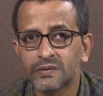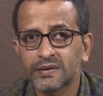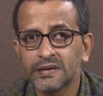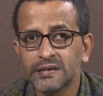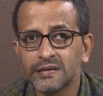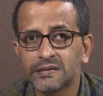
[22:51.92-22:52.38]

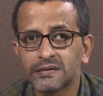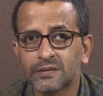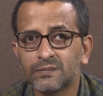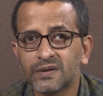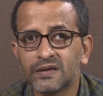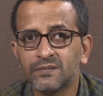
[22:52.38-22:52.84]
Okay?
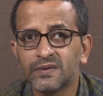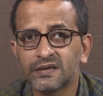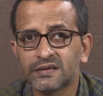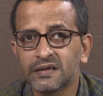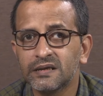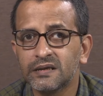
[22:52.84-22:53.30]
Somebody
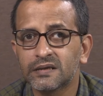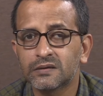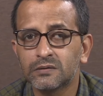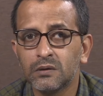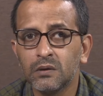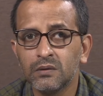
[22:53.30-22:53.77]
may say
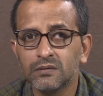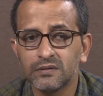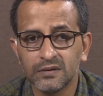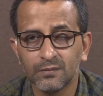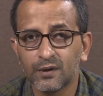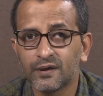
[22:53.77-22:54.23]
that
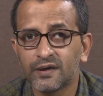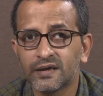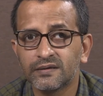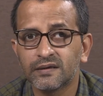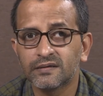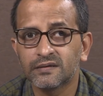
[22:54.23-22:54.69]
no
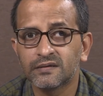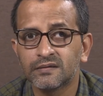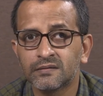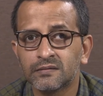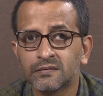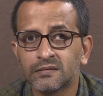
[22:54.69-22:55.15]

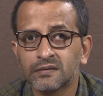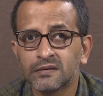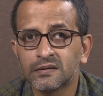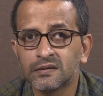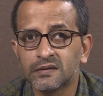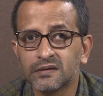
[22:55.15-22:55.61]
demonetization
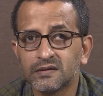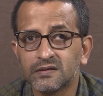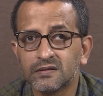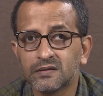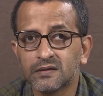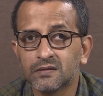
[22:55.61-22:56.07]

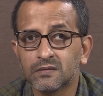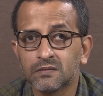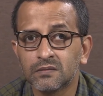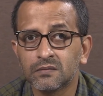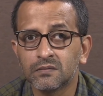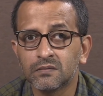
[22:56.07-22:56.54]
is, uh,
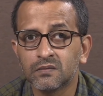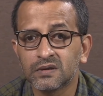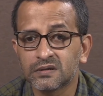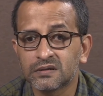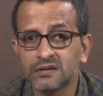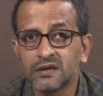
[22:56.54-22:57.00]

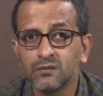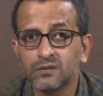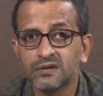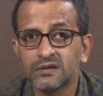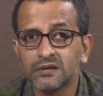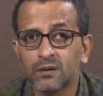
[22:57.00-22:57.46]
was
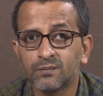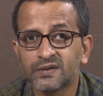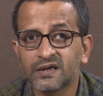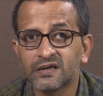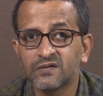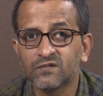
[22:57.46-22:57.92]
done with the
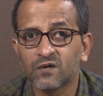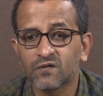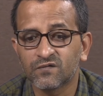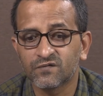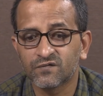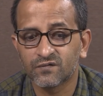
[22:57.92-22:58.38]
objective
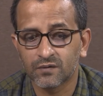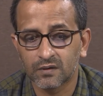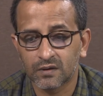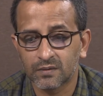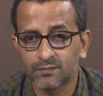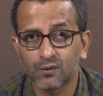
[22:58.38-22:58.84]
of
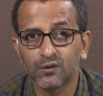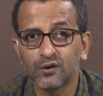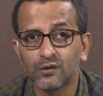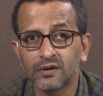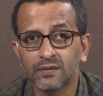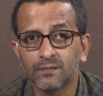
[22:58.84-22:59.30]
uh,
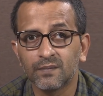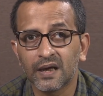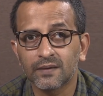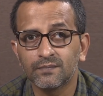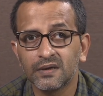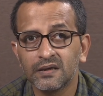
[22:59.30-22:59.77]
procuring
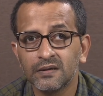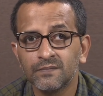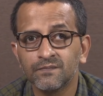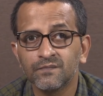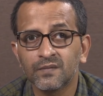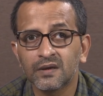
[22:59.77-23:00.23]
black
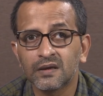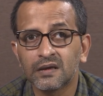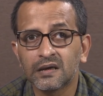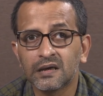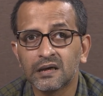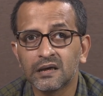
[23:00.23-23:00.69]
money.
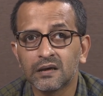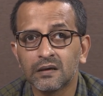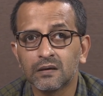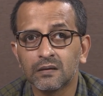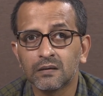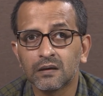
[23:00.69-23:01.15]
Uh,
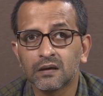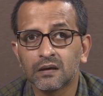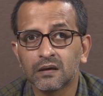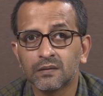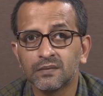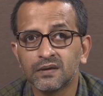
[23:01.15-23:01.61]

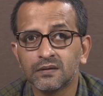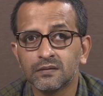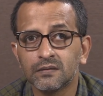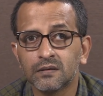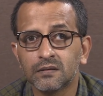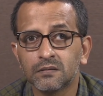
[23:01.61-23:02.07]
I
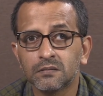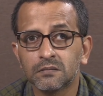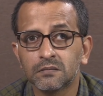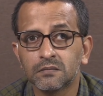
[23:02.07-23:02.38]
mean, um,